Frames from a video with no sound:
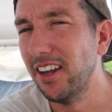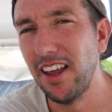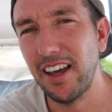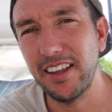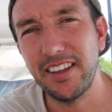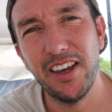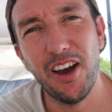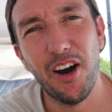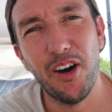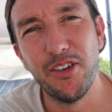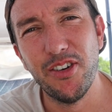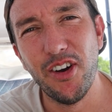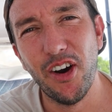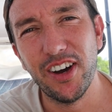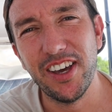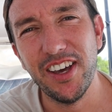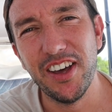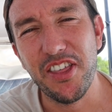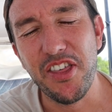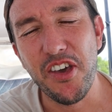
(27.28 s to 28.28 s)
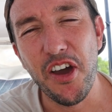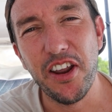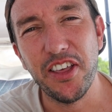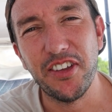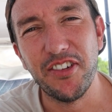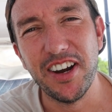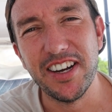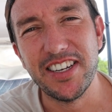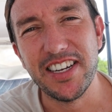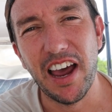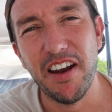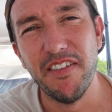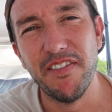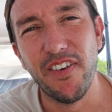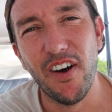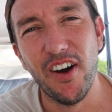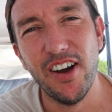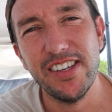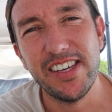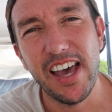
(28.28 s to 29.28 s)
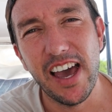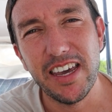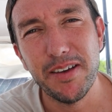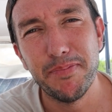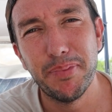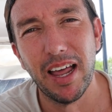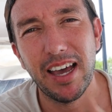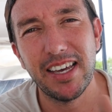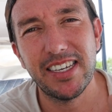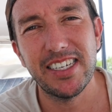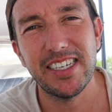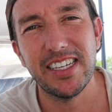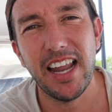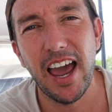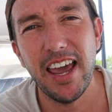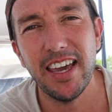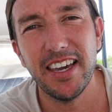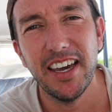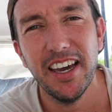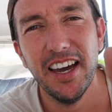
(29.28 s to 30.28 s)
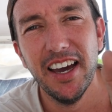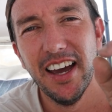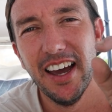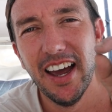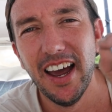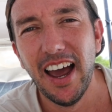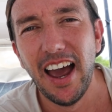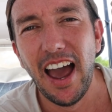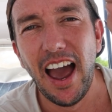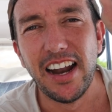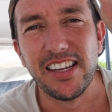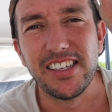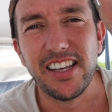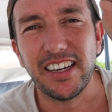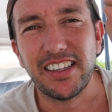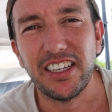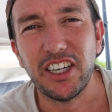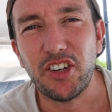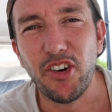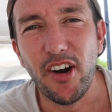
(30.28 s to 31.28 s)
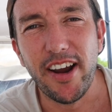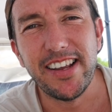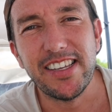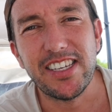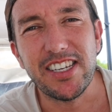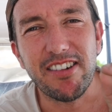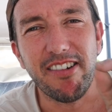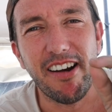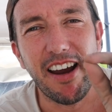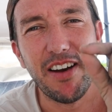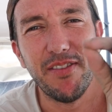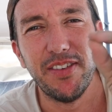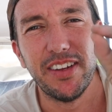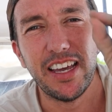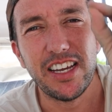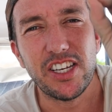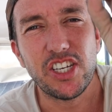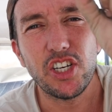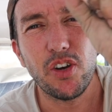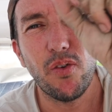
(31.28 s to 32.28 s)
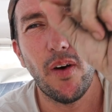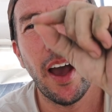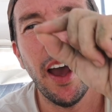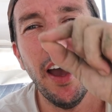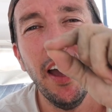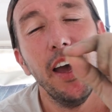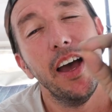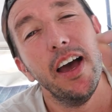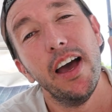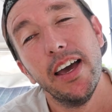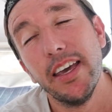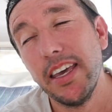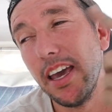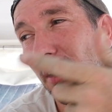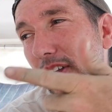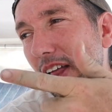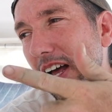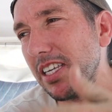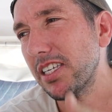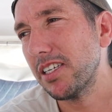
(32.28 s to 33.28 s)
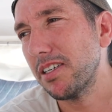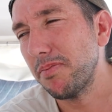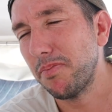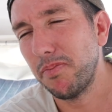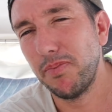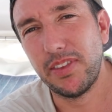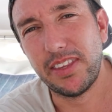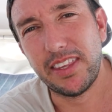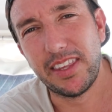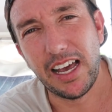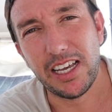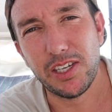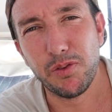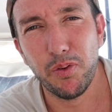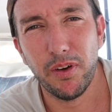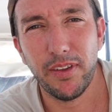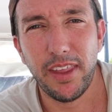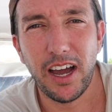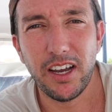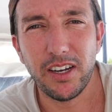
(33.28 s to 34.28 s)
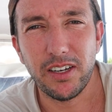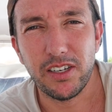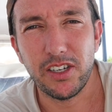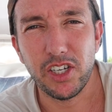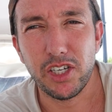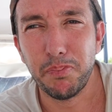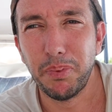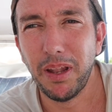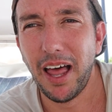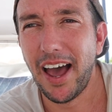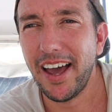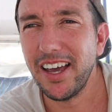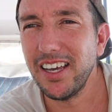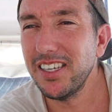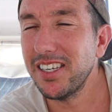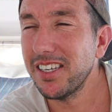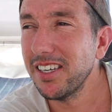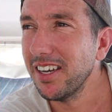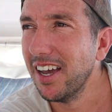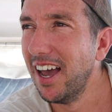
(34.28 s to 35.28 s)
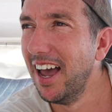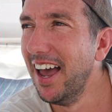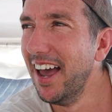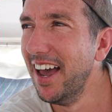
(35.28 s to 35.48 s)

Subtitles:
know, like the old Nokia 3310 phones, how you'd play Snake, and it's like the green screen with each square. Yeah, well, that's what that displays.